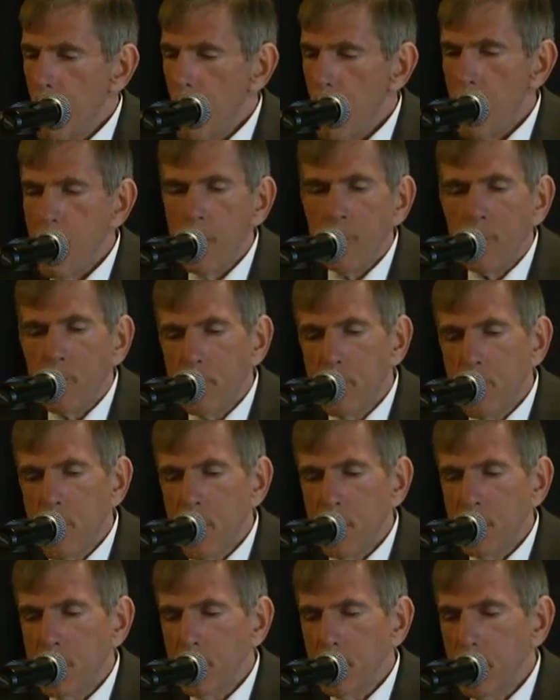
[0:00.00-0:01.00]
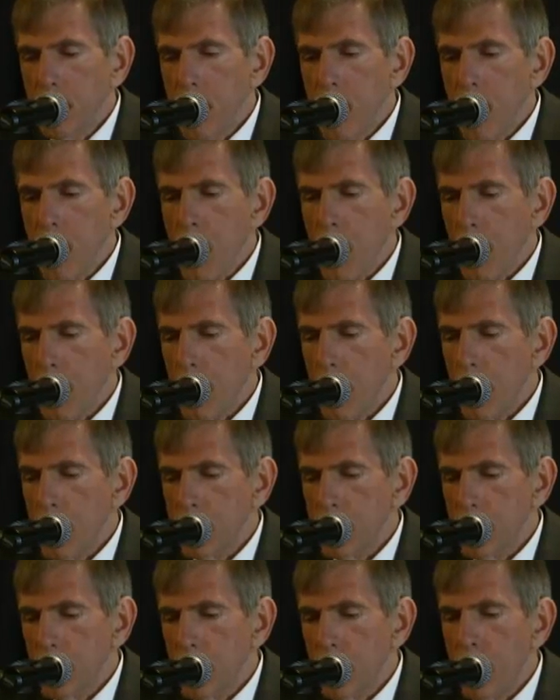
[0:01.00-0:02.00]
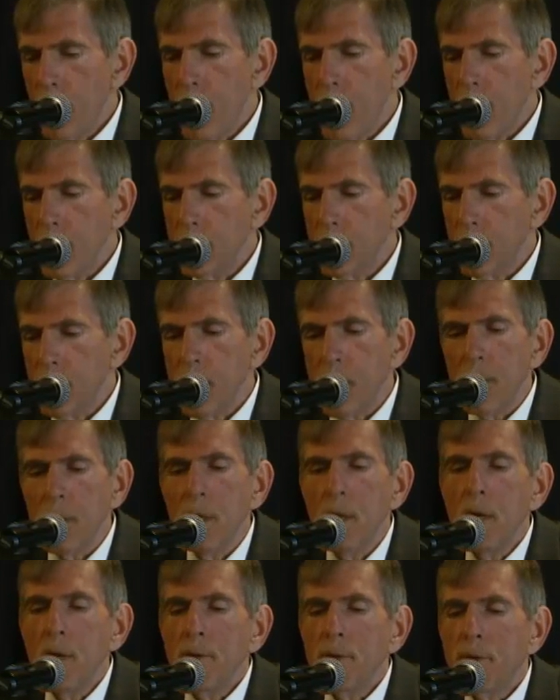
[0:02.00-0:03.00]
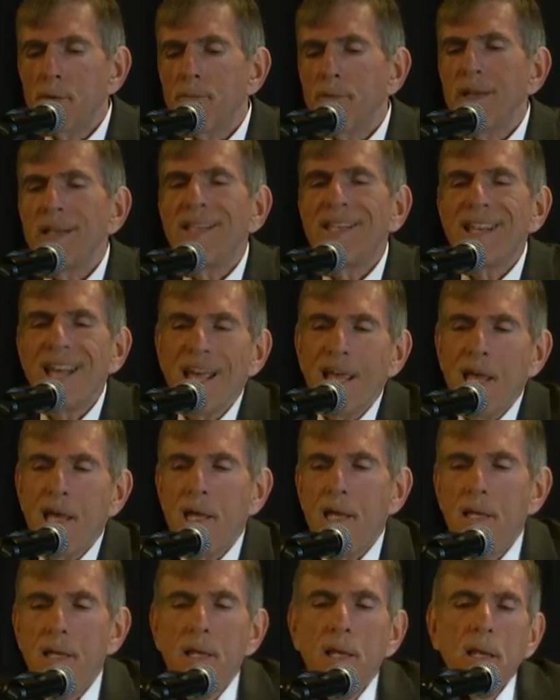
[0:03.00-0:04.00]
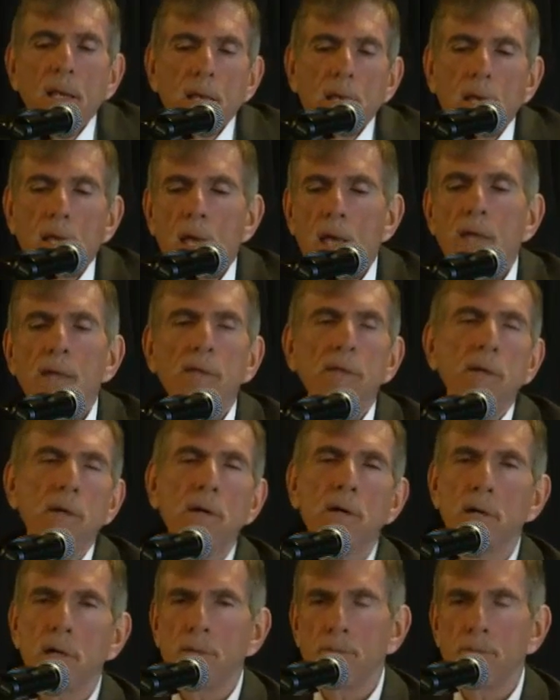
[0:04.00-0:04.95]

a potential client has the capacity to retain an attorney?